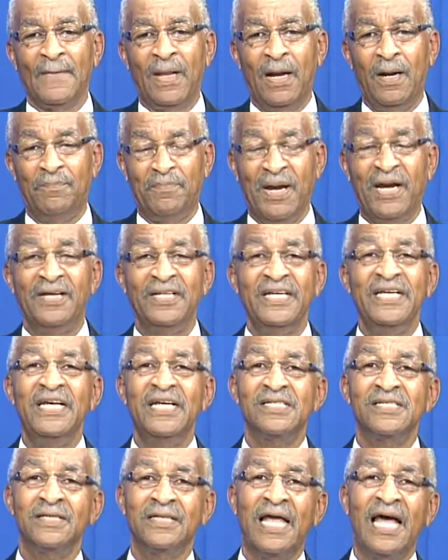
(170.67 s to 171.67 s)
Apparently he
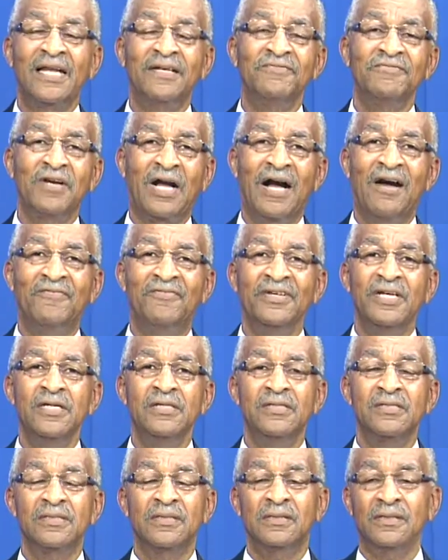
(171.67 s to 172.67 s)
has a lot of
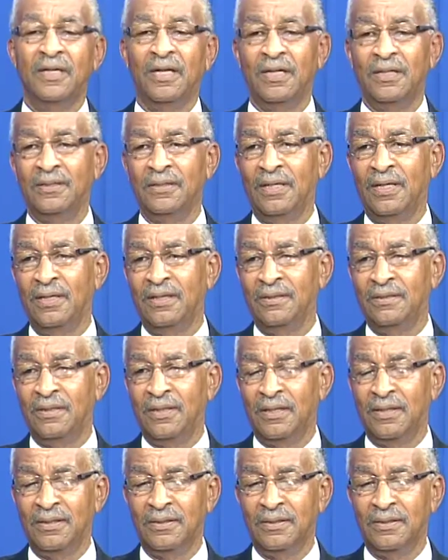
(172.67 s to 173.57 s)
confidence and